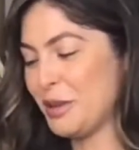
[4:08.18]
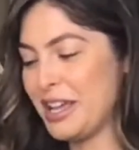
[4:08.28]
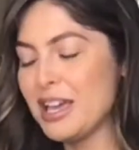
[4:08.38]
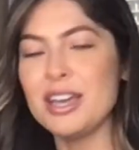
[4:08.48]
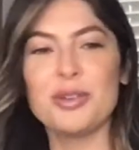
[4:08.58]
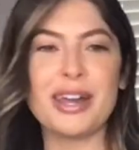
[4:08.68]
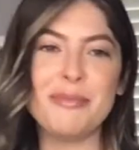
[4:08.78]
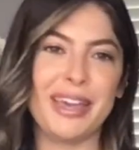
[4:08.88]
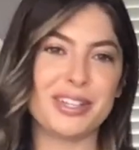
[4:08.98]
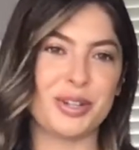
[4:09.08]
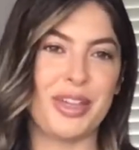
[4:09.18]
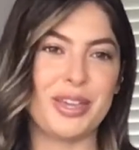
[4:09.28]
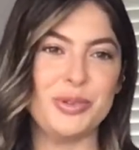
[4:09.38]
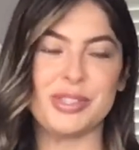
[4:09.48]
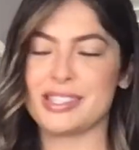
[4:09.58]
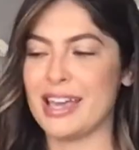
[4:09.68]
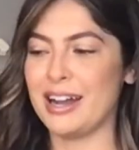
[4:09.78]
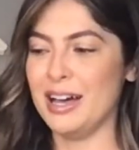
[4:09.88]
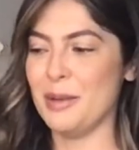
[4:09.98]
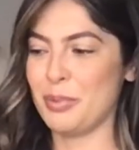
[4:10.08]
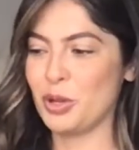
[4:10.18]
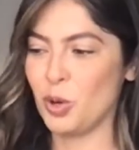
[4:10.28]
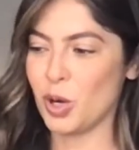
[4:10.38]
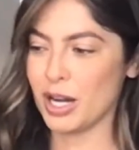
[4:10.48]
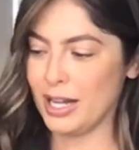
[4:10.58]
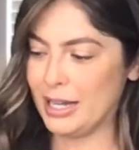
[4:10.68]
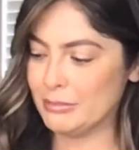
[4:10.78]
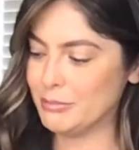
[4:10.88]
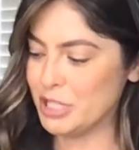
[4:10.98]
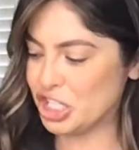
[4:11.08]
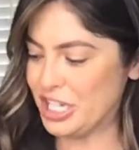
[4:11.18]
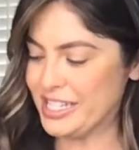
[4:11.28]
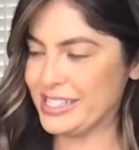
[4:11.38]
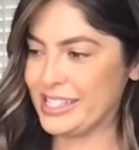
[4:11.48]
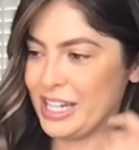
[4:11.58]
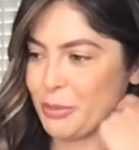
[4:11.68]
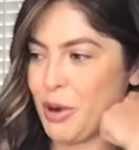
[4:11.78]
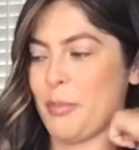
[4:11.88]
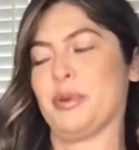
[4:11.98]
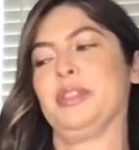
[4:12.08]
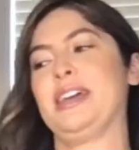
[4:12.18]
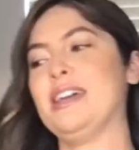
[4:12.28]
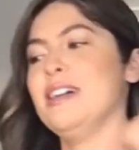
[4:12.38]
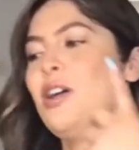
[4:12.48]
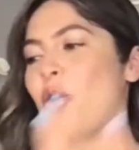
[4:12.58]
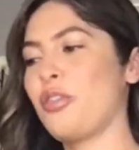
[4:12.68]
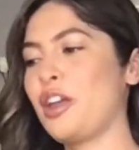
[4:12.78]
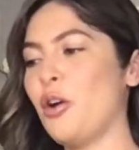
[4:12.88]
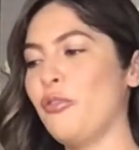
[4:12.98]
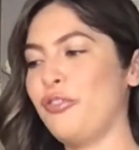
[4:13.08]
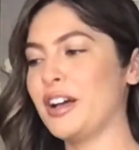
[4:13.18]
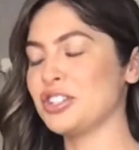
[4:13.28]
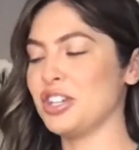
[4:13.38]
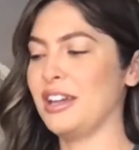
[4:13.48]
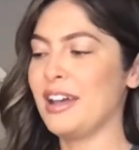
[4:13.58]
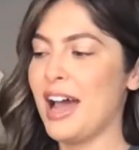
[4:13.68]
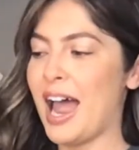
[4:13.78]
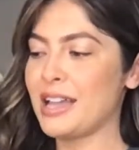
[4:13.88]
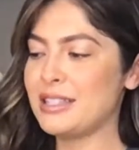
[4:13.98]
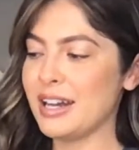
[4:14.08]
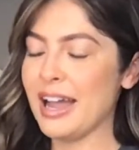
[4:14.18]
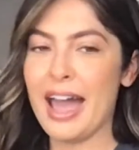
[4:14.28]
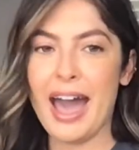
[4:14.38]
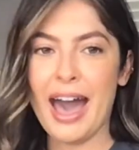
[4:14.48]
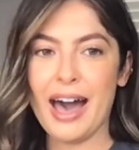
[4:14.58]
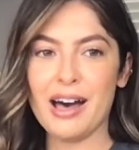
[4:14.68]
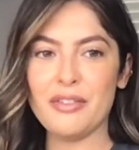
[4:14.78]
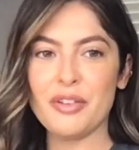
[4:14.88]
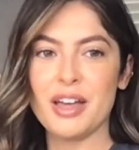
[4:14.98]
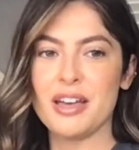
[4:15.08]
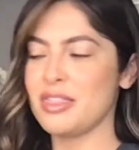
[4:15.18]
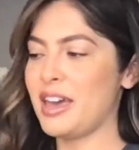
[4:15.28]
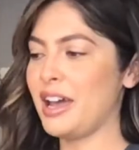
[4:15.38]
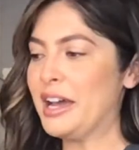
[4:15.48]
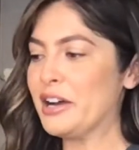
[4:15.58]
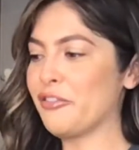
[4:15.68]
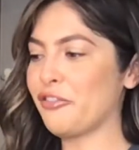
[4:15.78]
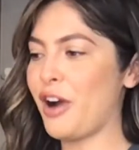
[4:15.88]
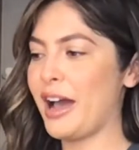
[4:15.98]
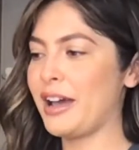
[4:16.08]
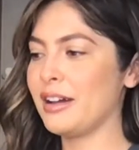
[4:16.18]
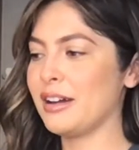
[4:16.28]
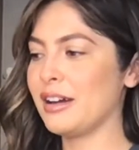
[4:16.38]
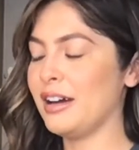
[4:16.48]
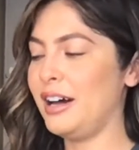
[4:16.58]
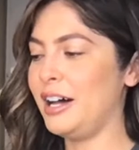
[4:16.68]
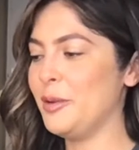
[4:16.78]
Putting. You gotta make sure that you set up your machines here properly, or they don't function. I didn't have the air fryer